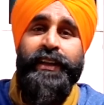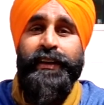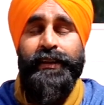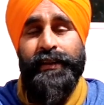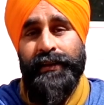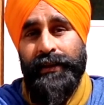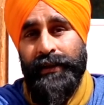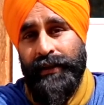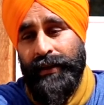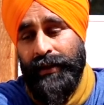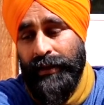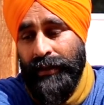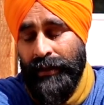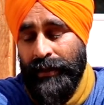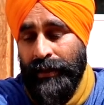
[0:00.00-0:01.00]
the
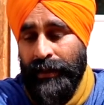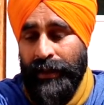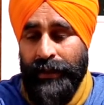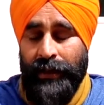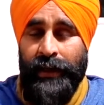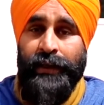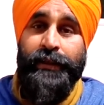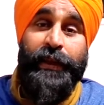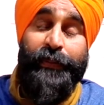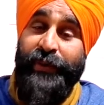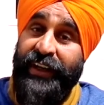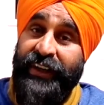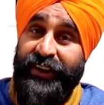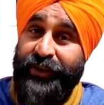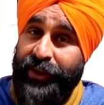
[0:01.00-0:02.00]

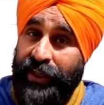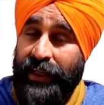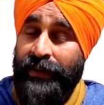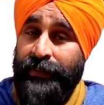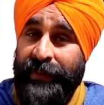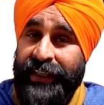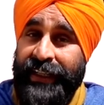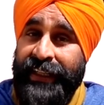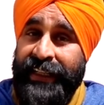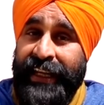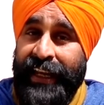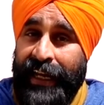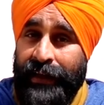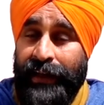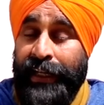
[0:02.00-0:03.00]
British government in
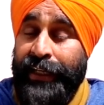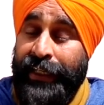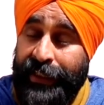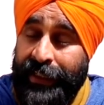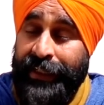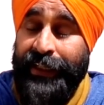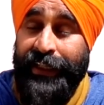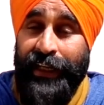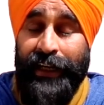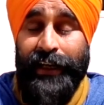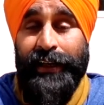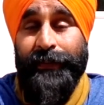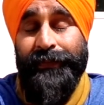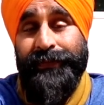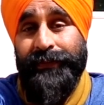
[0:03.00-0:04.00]

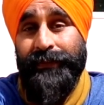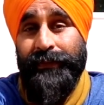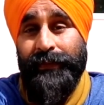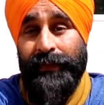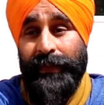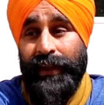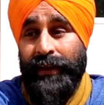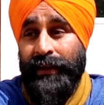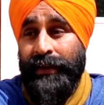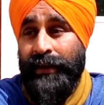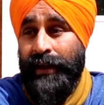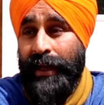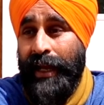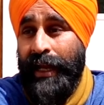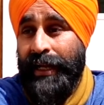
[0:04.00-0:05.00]
India,
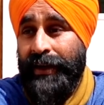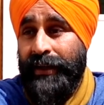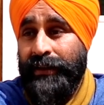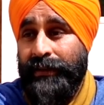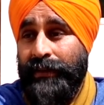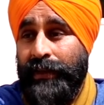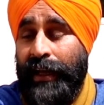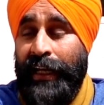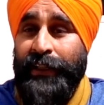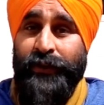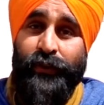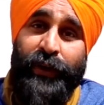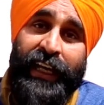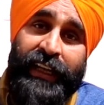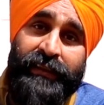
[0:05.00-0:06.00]
and as
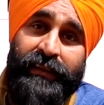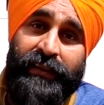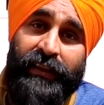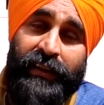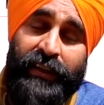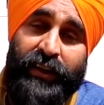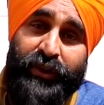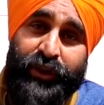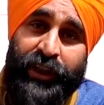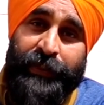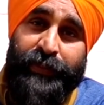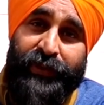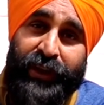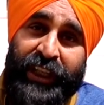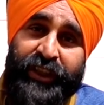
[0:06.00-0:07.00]
soon as ship
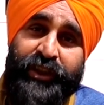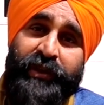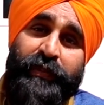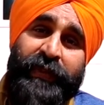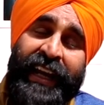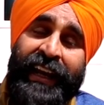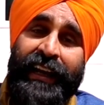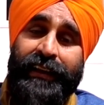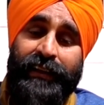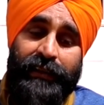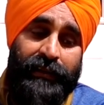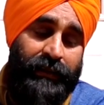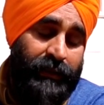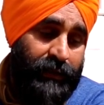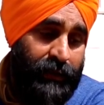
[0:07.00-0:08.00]
reached back,
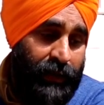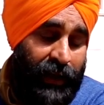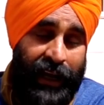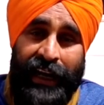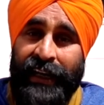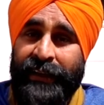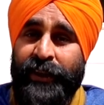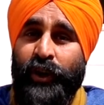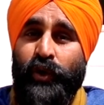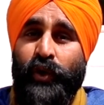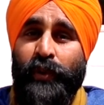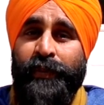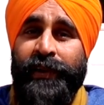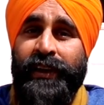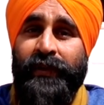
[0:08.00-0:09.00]
and they
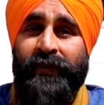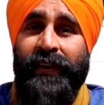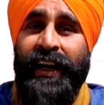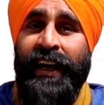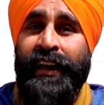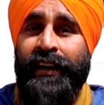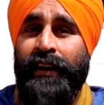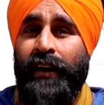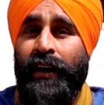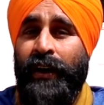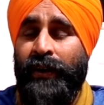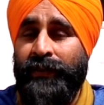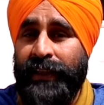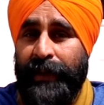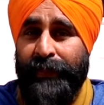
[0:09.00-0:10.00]
opened fire
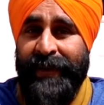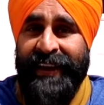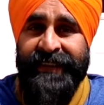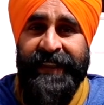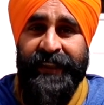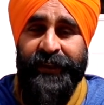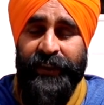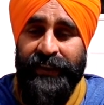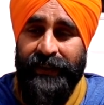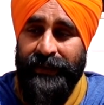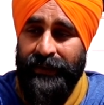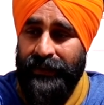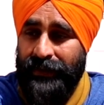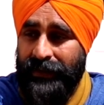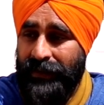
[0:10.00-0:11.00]
on the
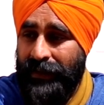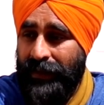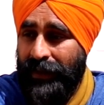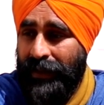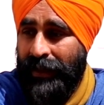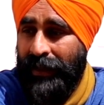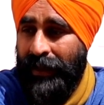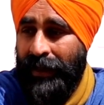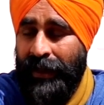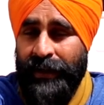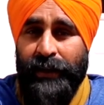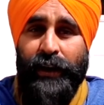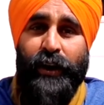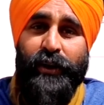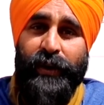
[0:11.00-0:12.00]
passengers,
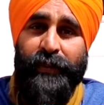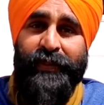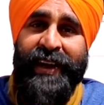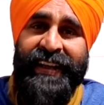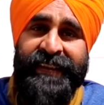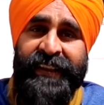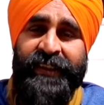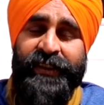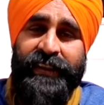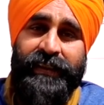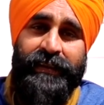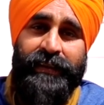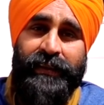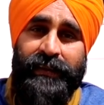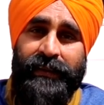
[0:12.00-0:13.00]
and a lot of
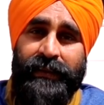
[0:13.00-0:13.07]
passengers,